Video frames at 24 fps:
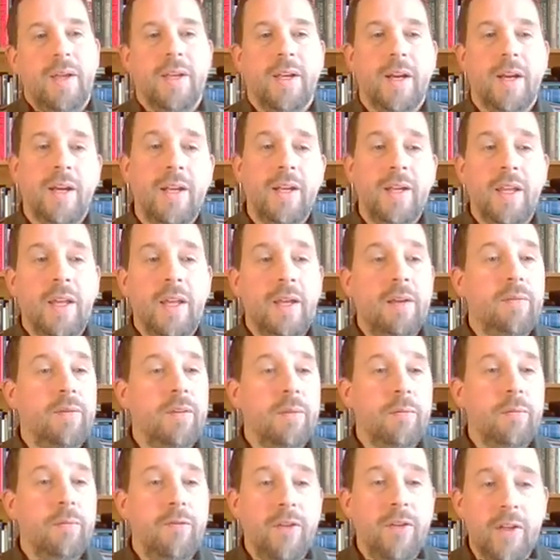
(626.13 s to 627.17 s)
God gave
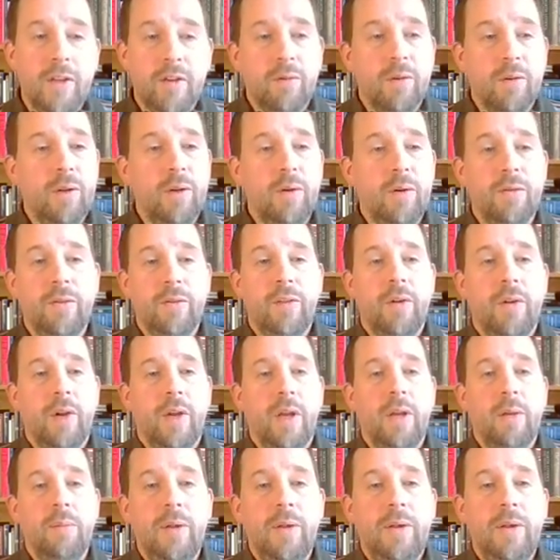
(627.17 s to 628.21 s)
them victory over their
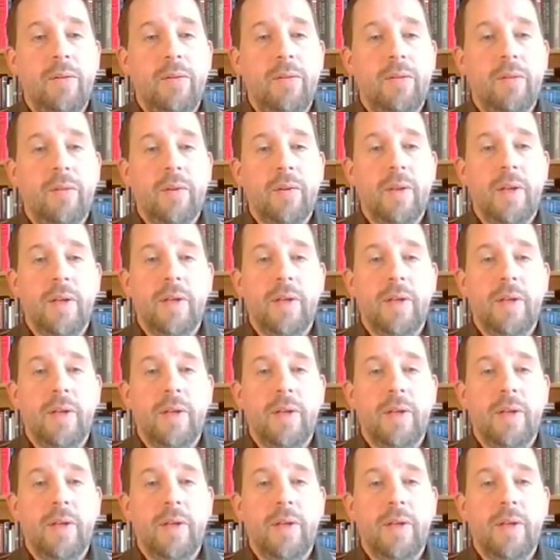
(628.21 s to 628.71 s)
enemies,